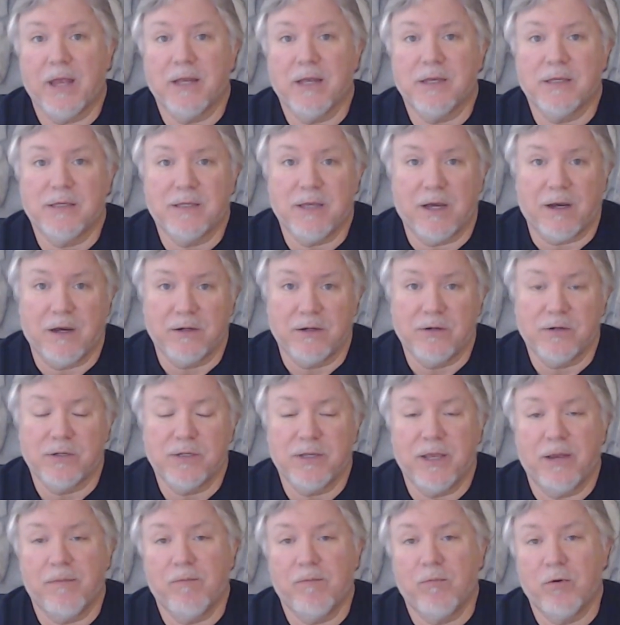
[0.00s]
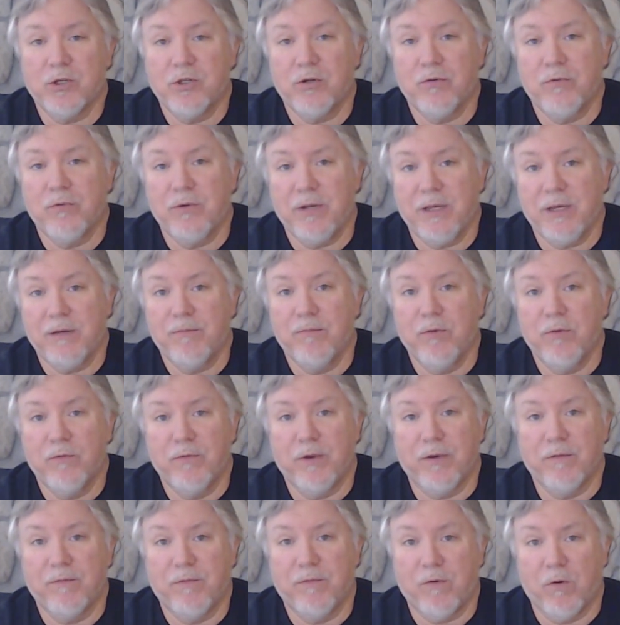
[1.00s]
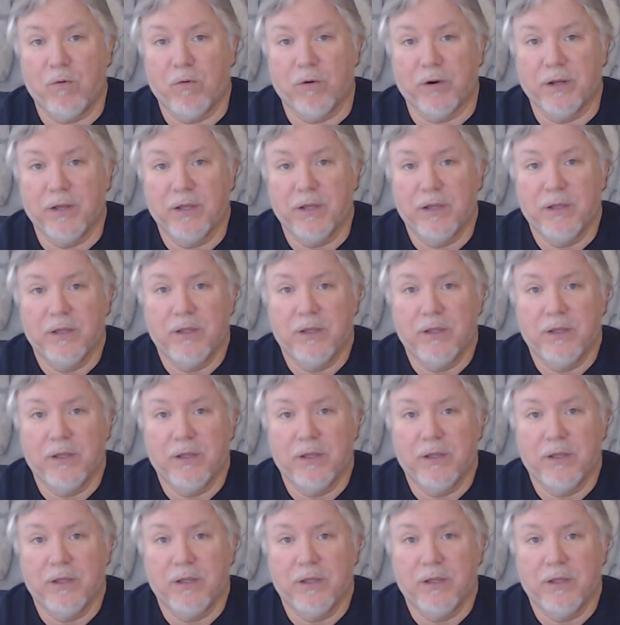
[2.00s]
to understand what you need moving forward.